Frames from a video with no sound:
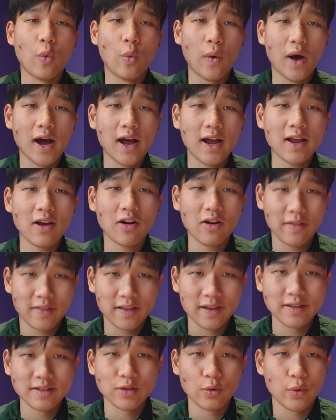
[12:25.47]
why are
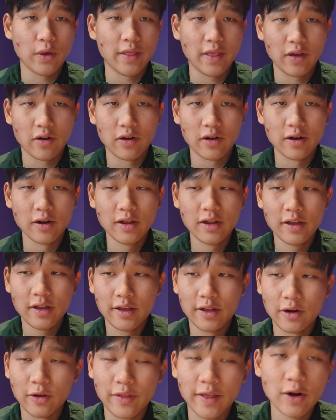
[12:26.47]
things the way they are?
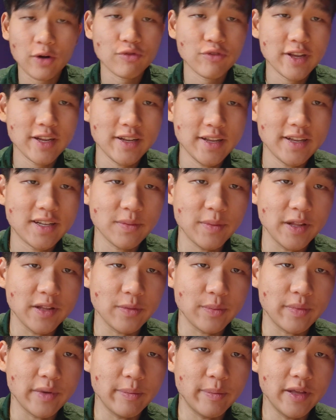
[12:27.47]
They don't really need to
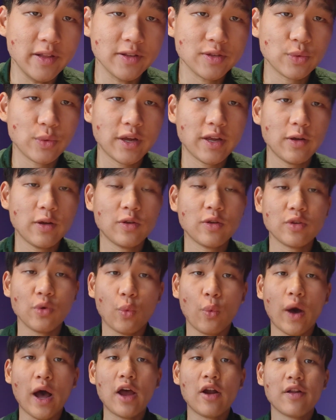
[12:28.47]
be this way, so
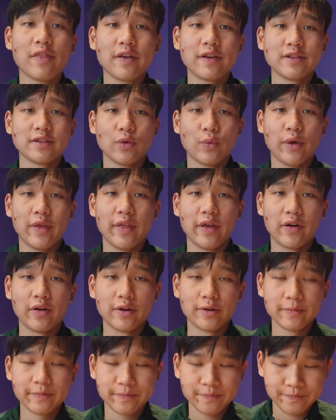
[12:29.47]
why are things the way they
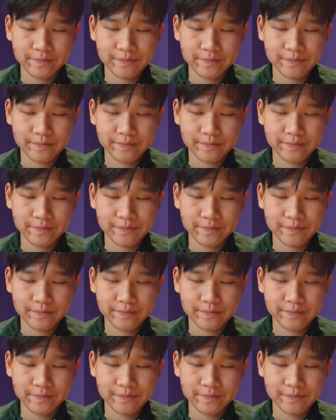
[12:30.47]
are?